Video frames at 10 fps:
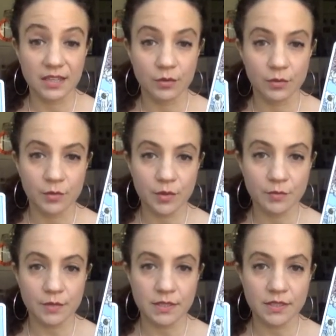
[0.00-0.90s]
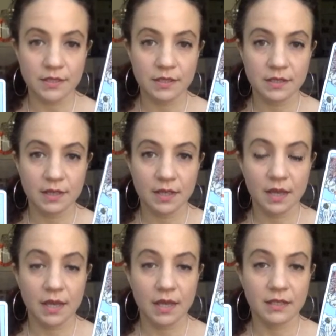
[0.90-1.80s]
your purpose,
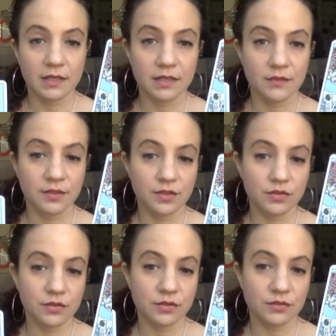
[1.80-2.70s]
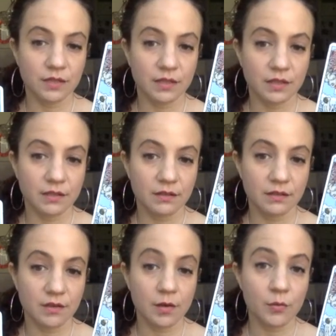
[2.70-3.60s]
and if it's serving
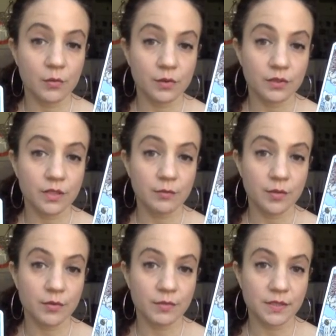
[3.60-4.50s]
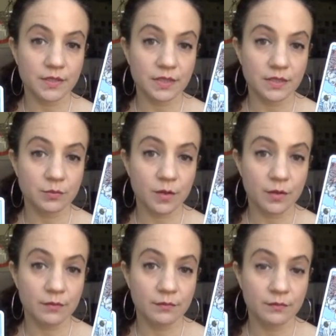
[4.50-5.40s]
a worldly purpose as
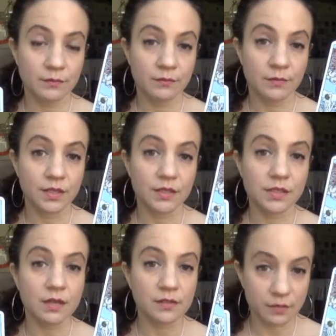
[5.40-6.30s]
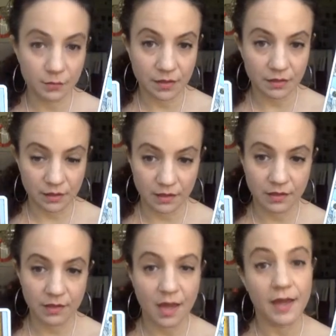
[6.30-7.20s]
well. Because
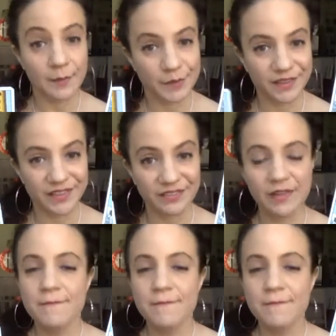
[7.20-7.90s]
ultimately, I believe